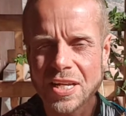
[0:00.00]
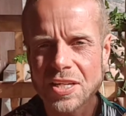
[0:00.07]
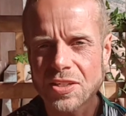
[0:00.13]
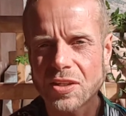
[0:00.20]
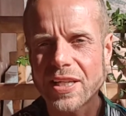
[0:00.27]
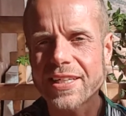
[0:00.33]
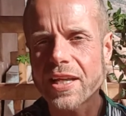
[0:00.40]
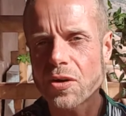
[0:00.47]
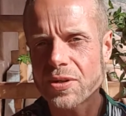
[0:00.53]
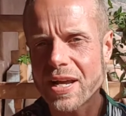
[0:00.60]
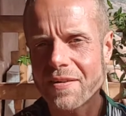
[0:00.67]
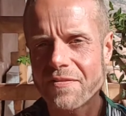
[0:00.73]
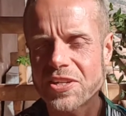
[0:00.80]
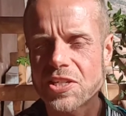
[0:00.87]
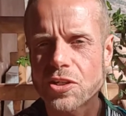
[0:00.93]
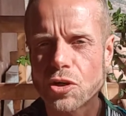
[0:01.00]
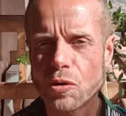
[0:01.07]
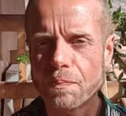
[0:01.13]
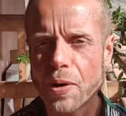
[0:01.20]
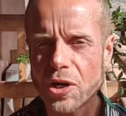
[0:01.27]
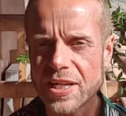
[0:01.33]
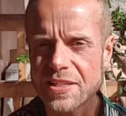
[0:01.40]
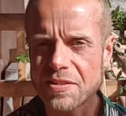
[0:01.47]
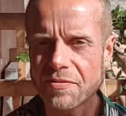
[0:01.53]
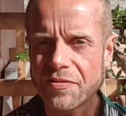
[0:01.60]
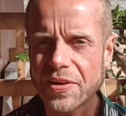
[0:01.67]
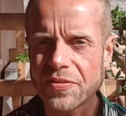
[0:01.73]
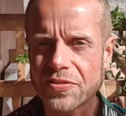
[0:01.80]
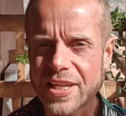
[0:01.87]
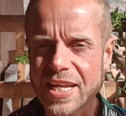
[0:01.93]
So they don't have physical bodies. And fifth